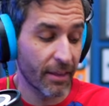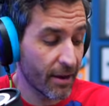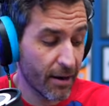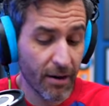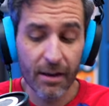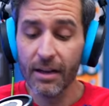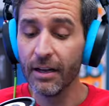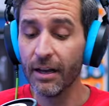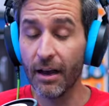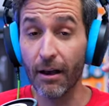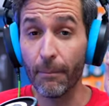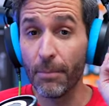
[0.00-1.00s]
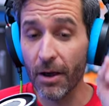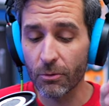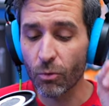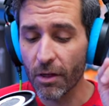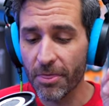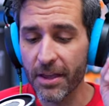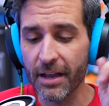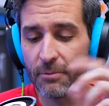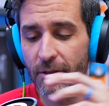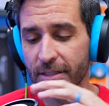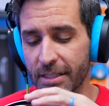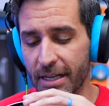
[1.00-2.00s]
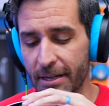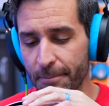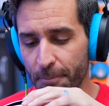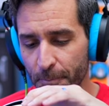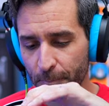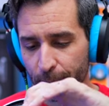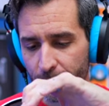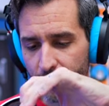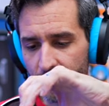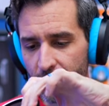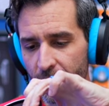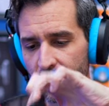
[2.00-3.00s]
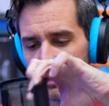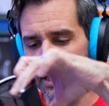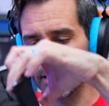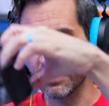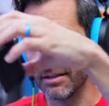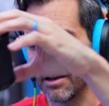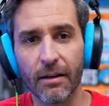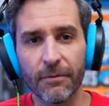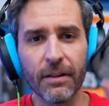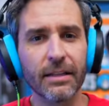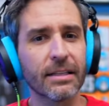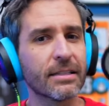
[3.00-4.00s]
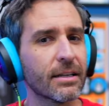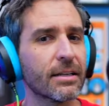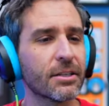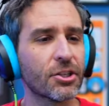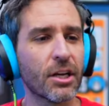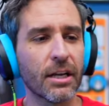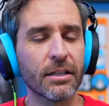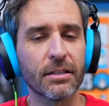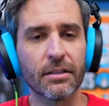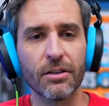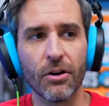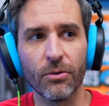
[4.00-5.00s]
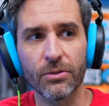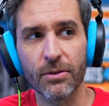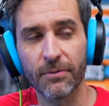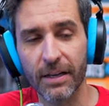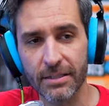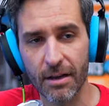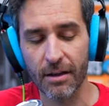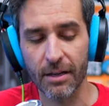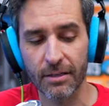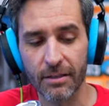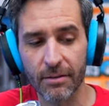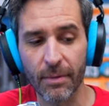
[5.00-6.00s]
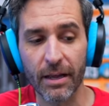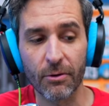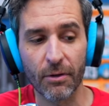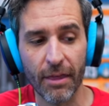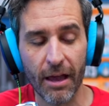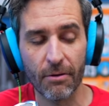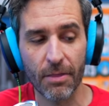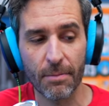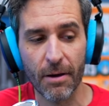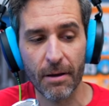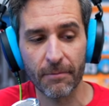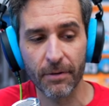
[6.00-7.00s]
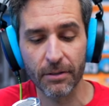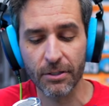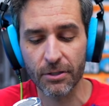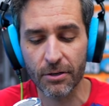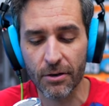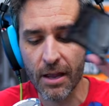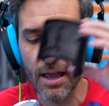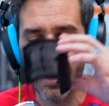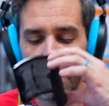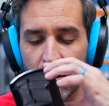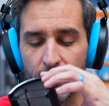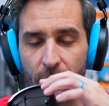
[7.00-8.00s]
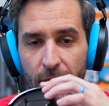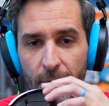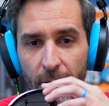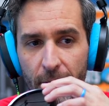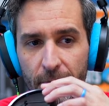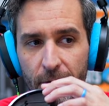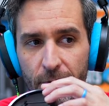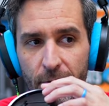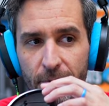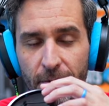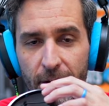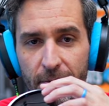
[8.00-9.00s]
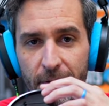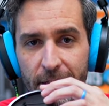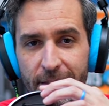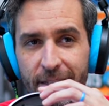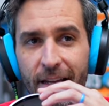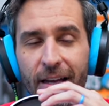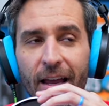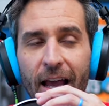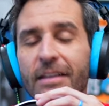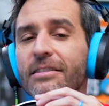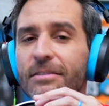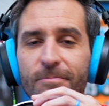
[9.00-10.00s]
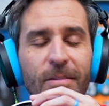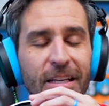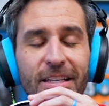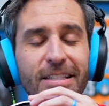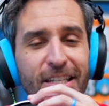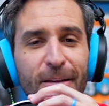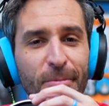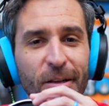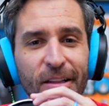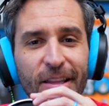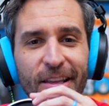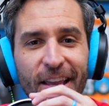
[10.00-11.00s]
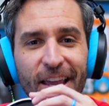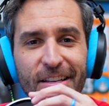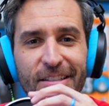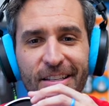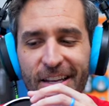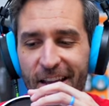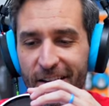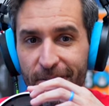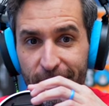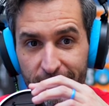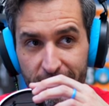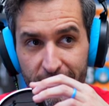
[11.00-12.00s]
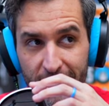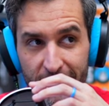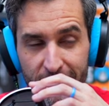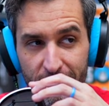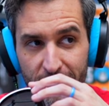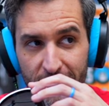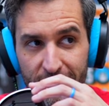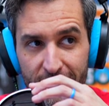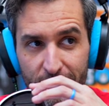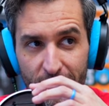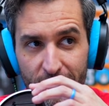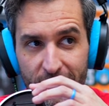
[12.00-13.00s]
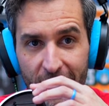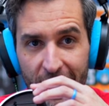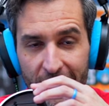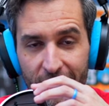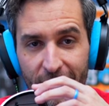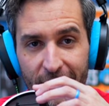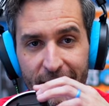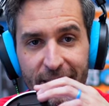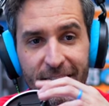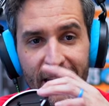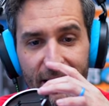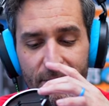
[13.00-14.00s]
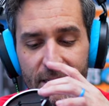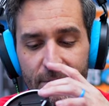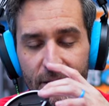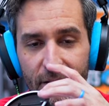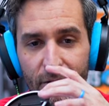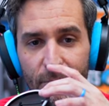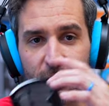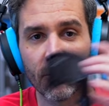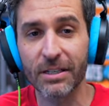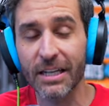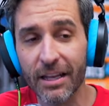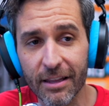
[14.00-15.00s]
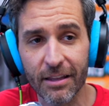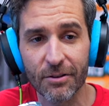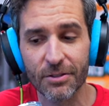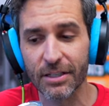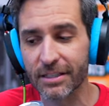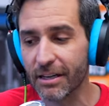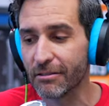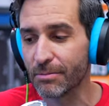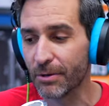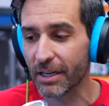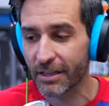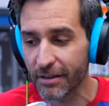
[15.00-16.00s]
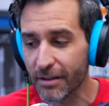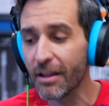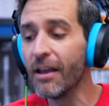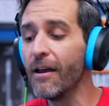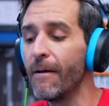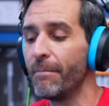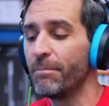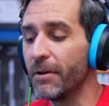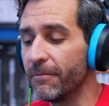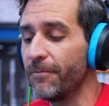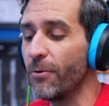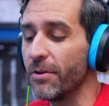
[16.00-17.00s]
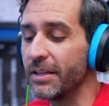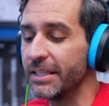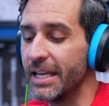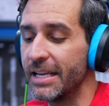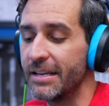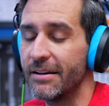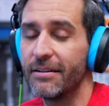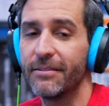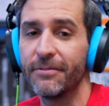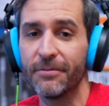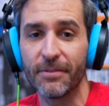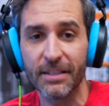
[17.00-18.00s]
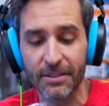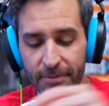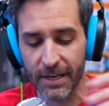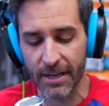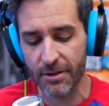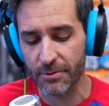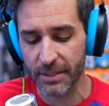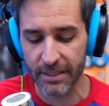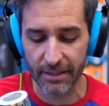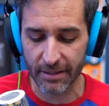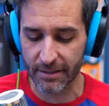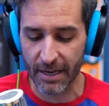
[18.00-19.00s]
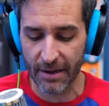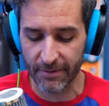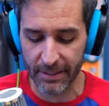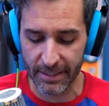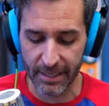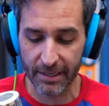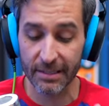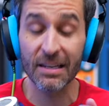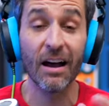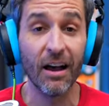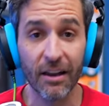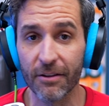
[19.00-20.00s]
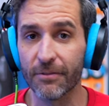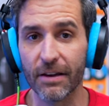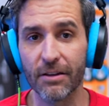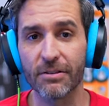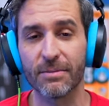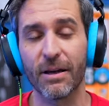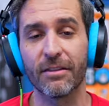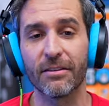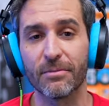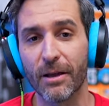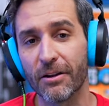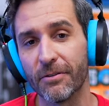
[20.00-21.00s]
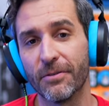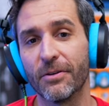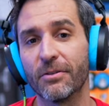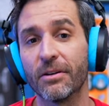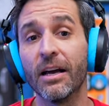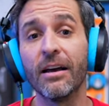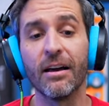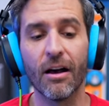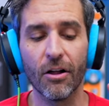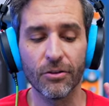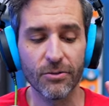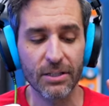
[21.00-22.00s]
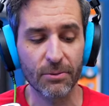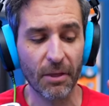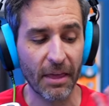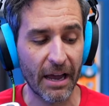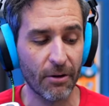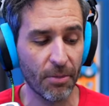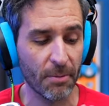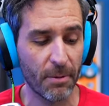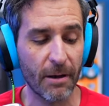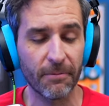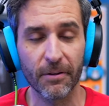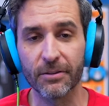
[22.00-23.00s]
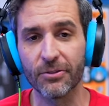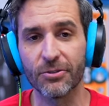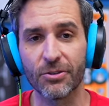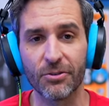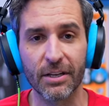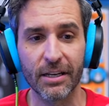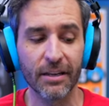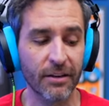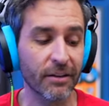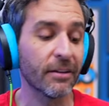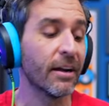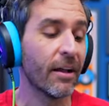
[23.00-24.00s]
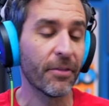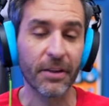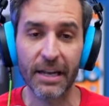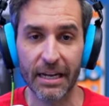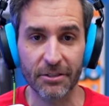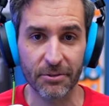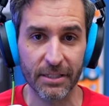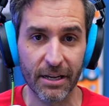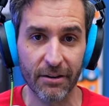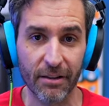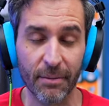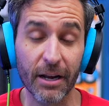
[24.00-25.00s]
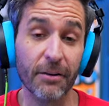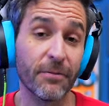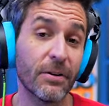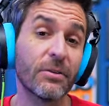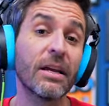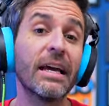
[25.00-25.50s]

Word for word: there. Uh, but one thing I will say, take this off. I feel like this does change the tone. So if I talk into the mic without the pop filter and I put the pop filter in front of it, as is typically the case, it kind of gets rid of some of those higher ends, tames them a little bit, which I think usually sounds pretty good. But for the sake of this video, and since I haven't seen a ton of videos about this microphone, I'll use it without the pop filter so you can hear the natural sound of the microphone.